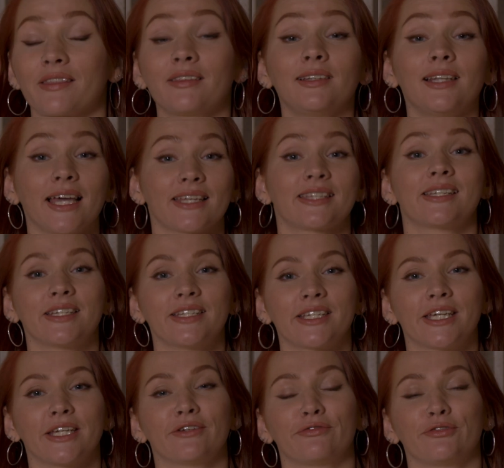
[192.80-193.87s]
The last
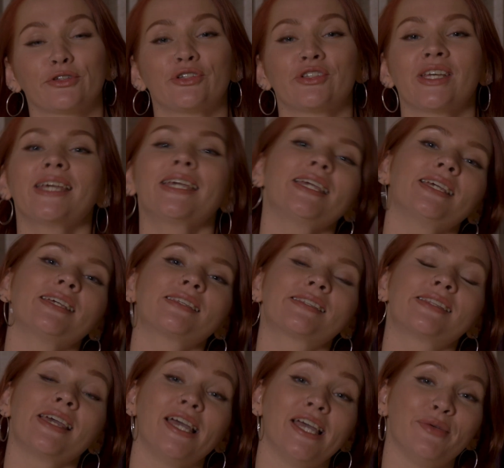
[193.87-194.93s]
indicator for today is
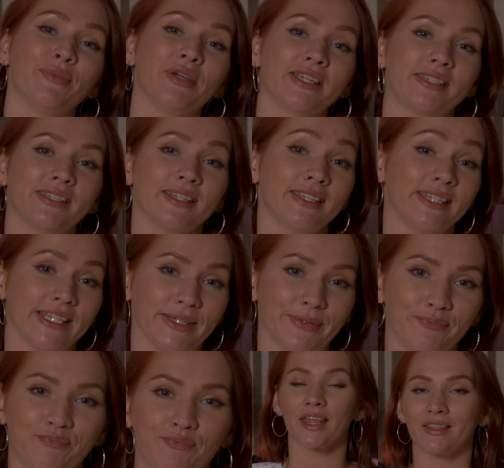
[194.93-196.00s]
the MACD.
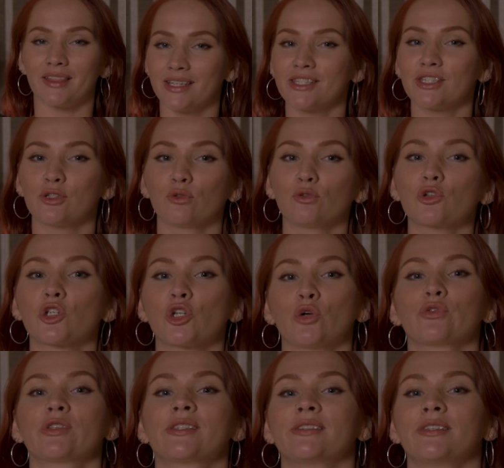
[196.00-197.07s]
This tool
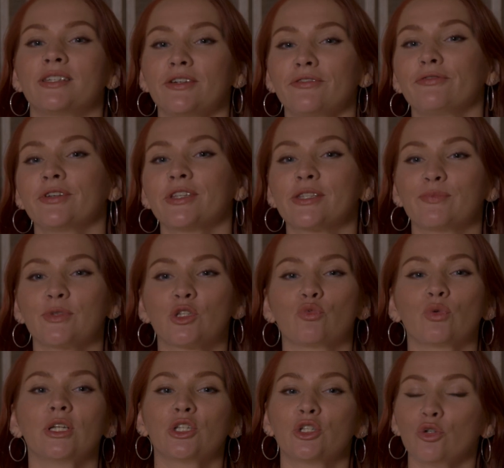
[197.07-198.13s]
shows the difference
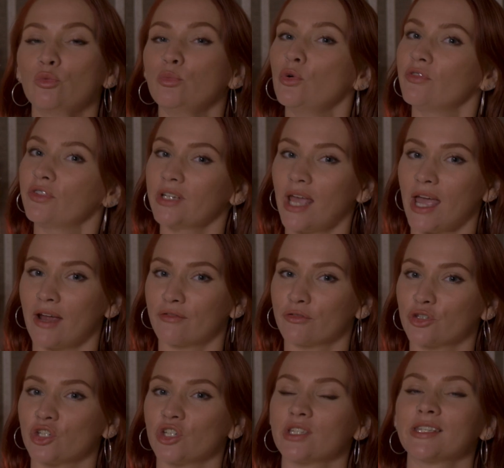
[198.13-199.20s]
between 2 moving
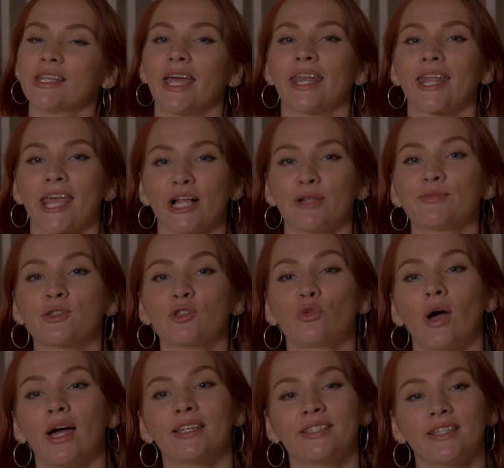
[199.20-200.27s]
averages and helps
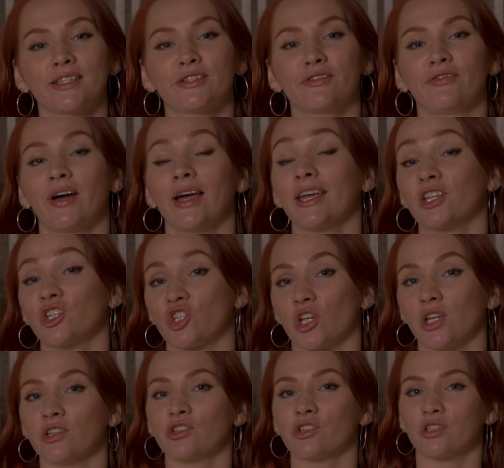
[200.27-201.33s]
to identify a
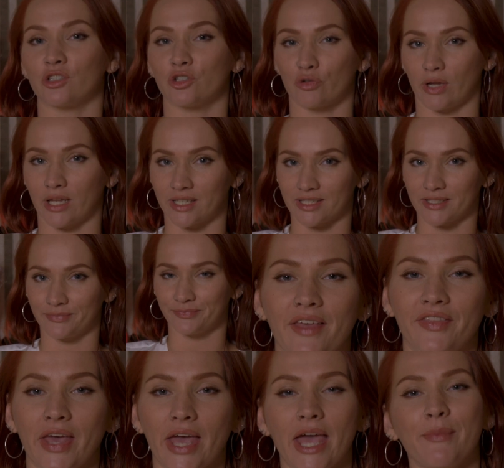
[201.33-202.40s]
change in trend.
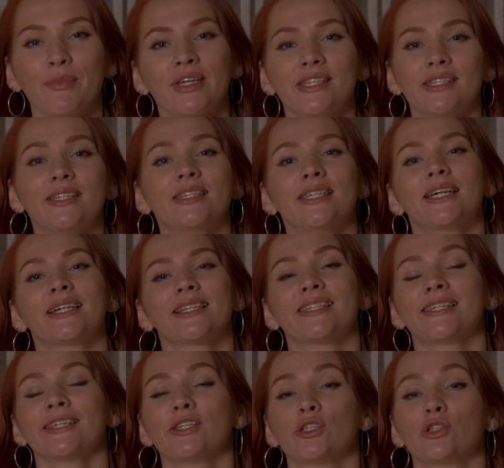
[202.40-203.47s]
The MACD
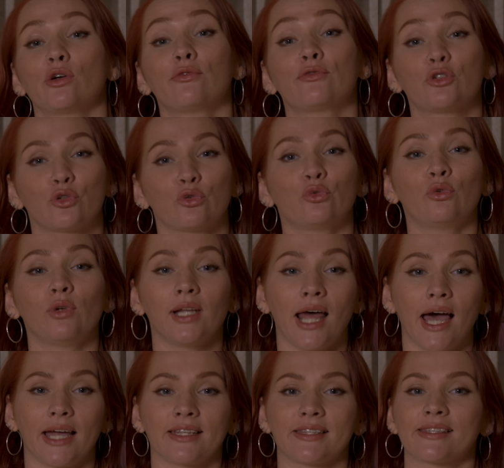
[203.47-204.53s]
consists of 2
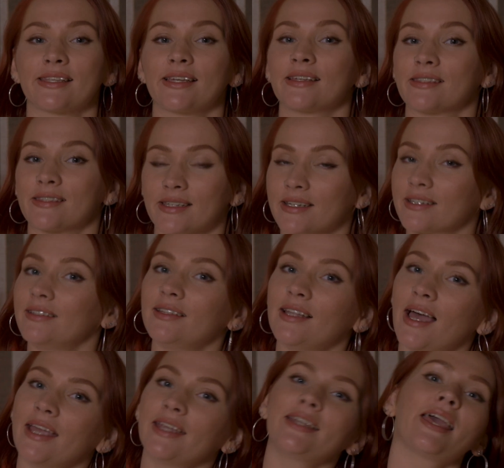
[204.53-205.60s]
lines, a signal
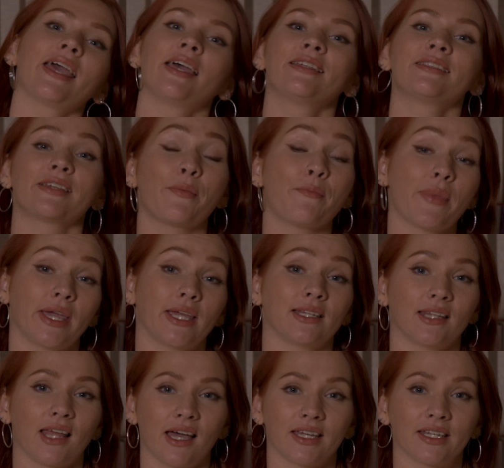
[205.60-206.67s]
line and a main
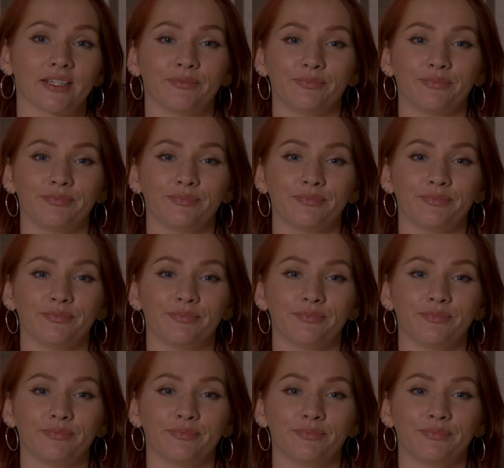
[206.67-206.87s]
line.